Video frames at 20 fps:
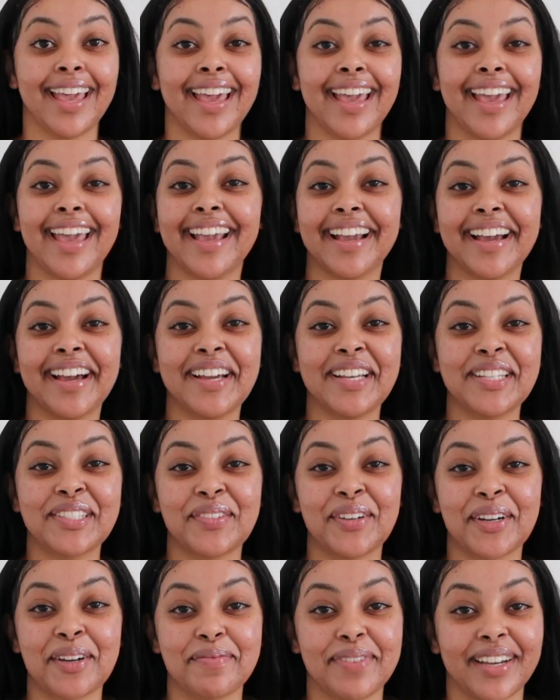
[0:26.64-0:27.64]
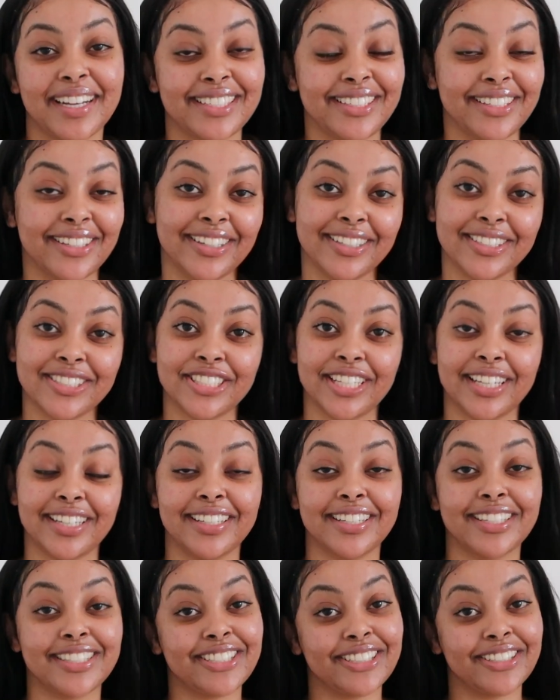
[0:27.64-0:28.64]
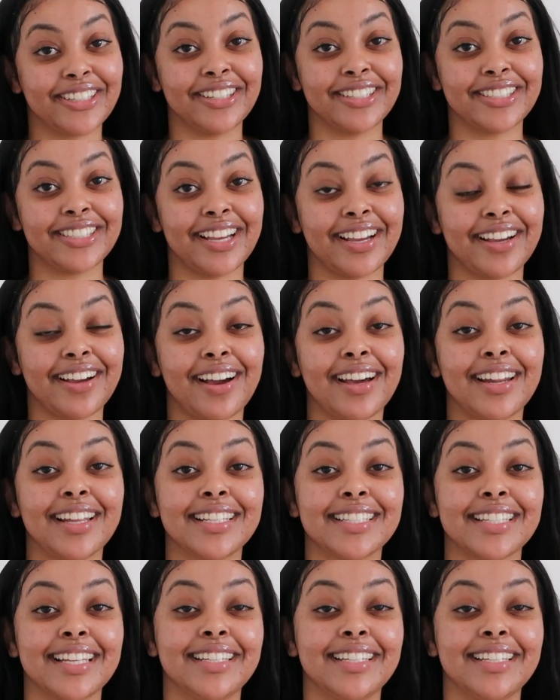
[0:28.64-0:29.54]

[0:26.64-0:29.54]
Hey guys, welcome back to your girl's channel. It's your girl Chygoddess,